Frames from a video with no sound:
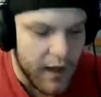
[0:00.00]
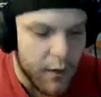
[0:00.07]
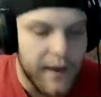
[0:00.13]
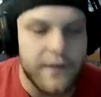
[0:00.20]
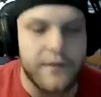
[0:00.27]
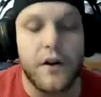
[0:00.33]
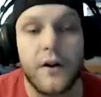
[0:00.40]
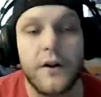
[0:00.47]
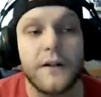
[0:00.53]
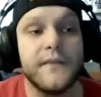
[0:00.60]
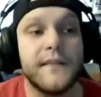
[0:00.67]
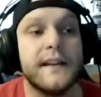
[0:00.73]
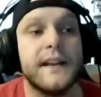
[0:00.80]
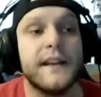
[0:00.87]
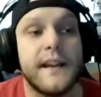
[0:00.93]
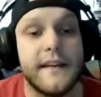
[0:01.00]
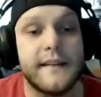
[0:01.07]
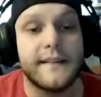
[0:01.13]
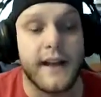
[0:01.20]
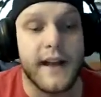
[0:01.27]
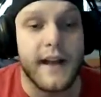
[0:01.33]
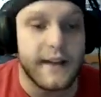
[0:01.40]
We have Alton and
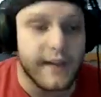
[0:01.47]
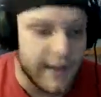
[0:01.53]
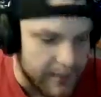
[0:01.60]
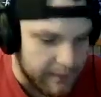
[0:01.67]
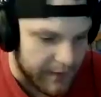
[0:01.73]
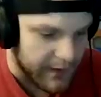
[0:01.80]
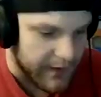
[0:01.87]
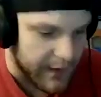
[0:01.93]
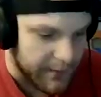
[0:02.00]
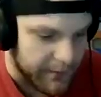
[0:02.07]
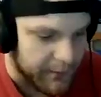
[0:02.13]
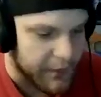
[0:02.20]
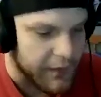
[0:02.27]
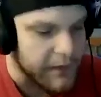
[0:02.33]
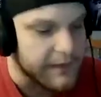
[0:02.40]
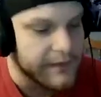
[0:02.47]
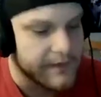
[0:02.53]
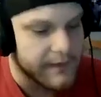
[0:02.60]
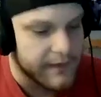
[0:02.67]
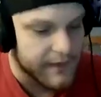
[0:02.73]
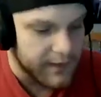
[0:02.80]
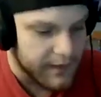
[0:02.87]
Anisa getting paired up
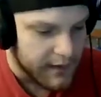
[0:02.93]
first.